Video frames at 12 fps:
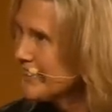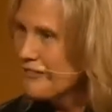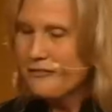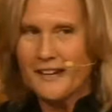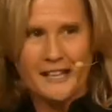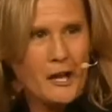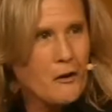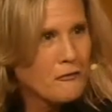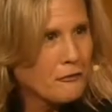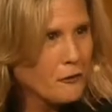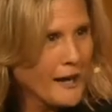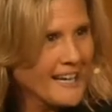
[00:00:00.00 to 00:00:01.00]
fellow
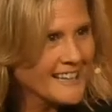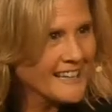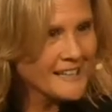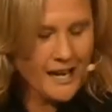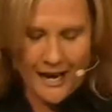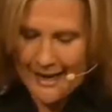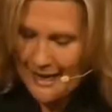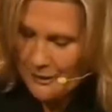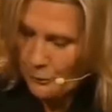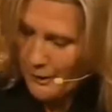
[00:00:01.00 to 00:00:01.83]
Franklinite.